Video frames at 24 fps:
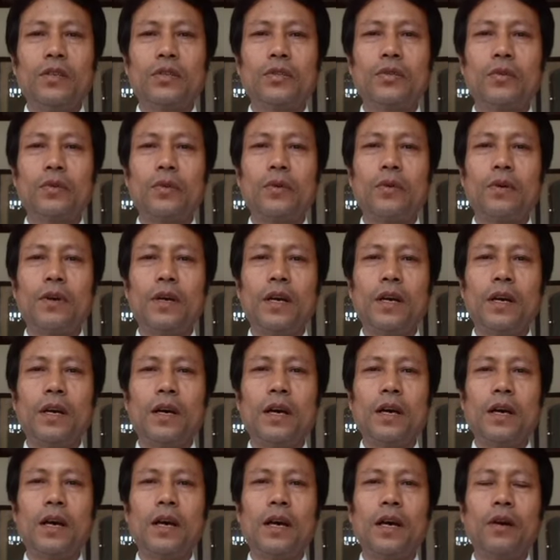So
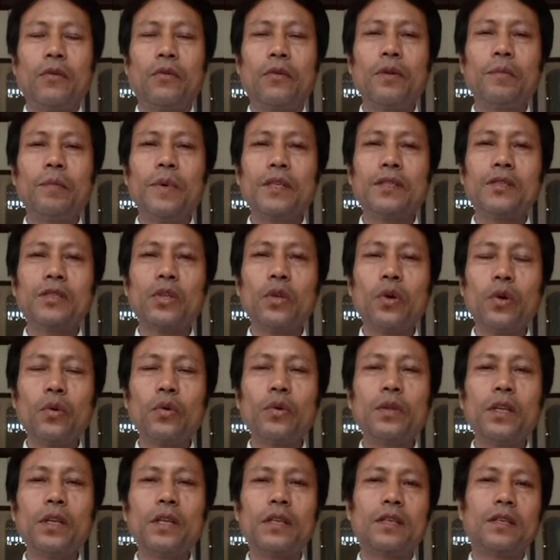we must
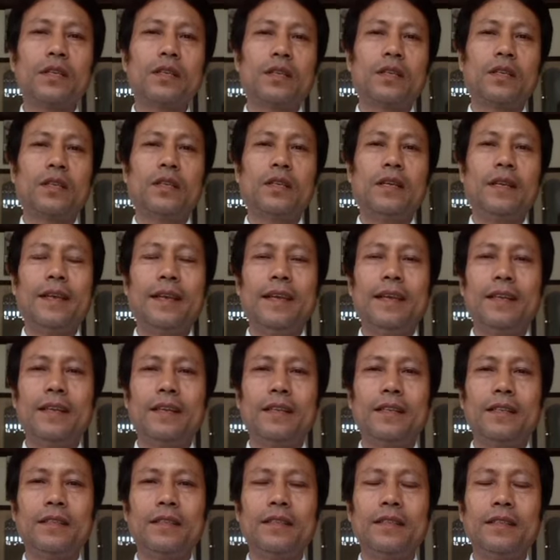know that
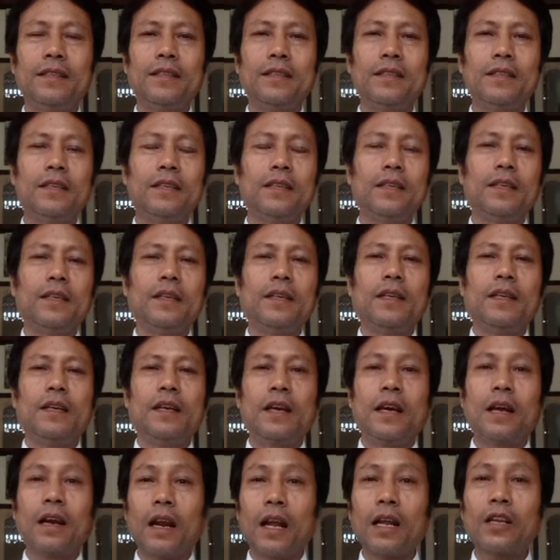the
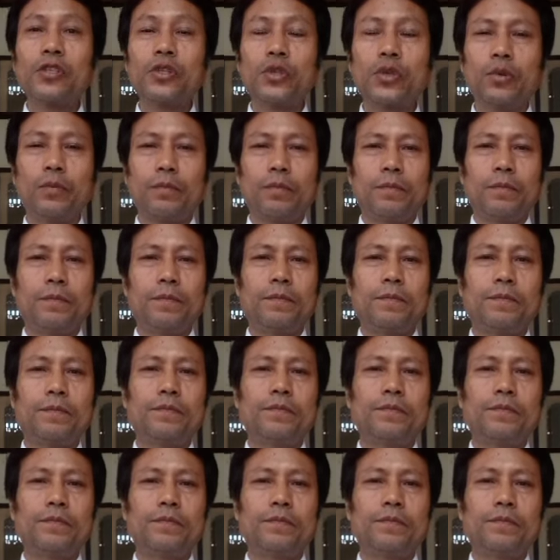classroom